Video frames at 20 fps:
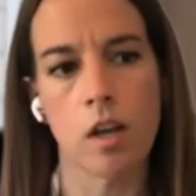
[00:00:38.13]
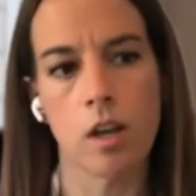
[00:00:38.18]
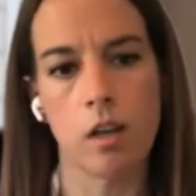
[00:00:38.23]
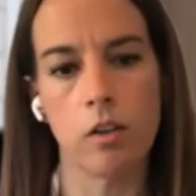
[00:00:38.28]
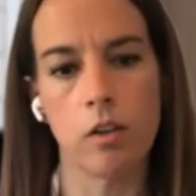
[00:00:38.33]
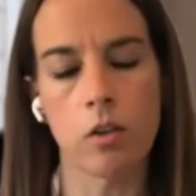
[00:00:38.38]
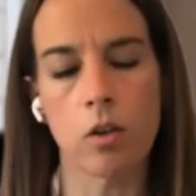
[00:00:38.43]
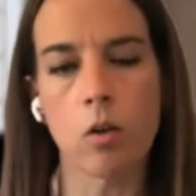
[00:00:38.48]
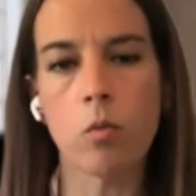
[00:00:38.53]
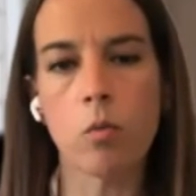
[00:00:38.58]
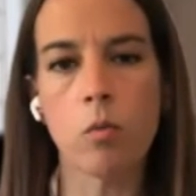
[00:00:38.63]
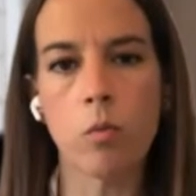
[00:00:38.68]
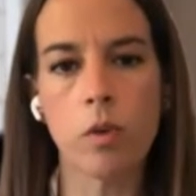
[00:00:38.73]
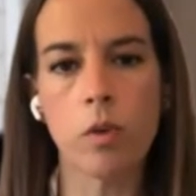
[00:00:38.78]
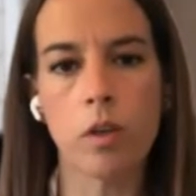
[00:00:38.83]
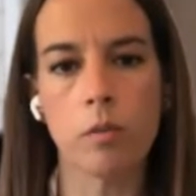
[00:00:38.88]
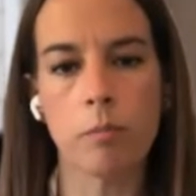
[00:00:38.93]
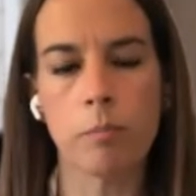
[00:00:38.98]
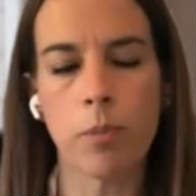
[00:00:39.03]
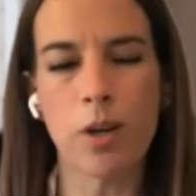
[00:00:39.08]

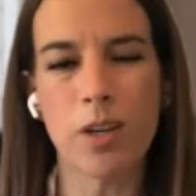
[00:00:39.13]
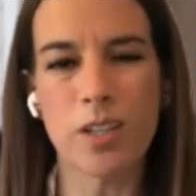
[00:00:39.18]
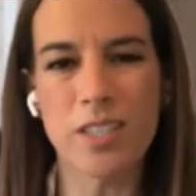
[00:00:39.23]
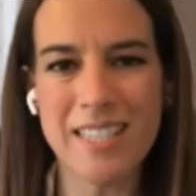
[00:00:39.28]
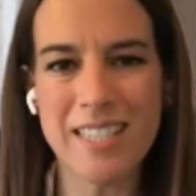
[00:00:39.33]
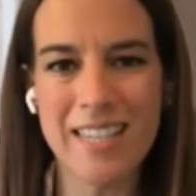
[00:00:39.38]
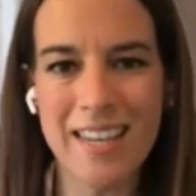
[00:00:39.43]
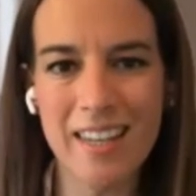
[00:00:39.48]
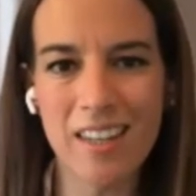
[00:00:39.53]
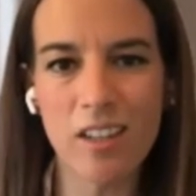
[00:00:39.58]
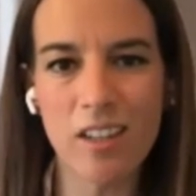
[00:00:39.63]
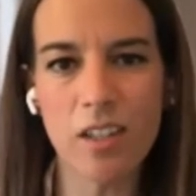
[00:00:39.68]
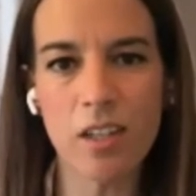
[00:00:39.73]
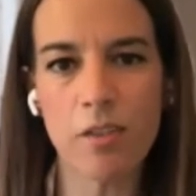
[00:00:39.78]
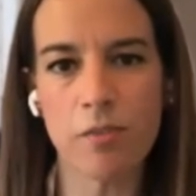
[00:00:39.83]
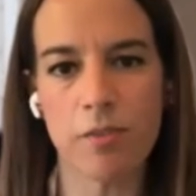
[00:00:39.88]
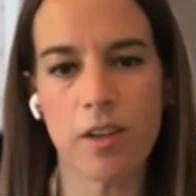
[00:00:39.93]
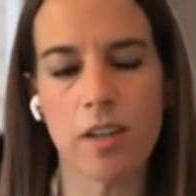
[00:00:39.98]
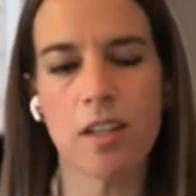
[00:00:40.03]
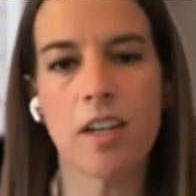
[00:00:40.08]
We
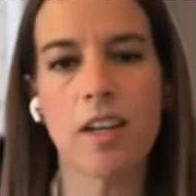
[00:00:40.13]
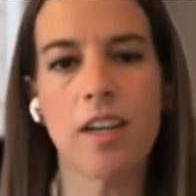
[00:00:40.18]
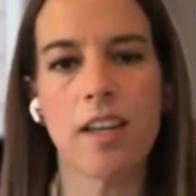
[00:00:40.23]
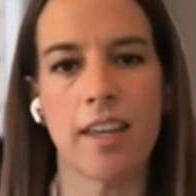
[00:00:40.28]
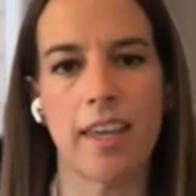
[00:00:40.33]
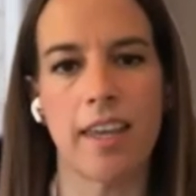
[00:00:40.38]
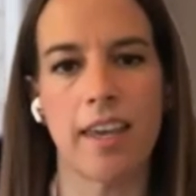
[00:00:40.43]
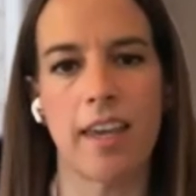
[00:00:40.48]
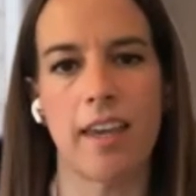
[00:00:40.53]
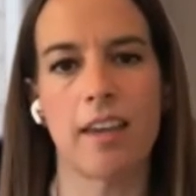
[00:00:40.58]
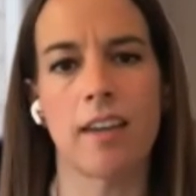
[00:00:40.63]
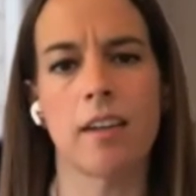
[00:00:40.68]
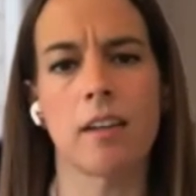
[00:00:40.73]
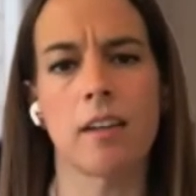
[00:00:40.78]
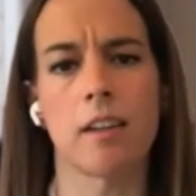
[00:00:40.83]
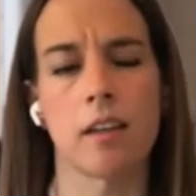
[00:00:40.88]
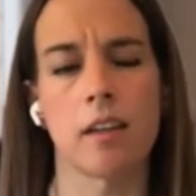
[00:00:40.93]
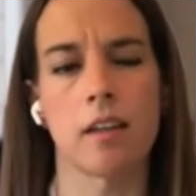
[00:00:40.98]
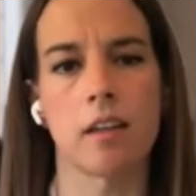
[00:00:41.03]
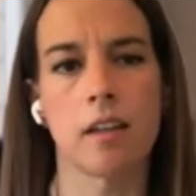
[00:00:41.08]
particularly find it in
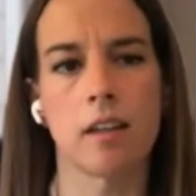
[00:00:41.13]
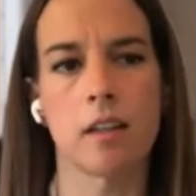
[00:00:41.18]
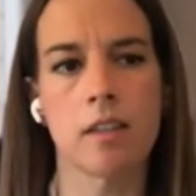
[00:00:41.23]
Canada.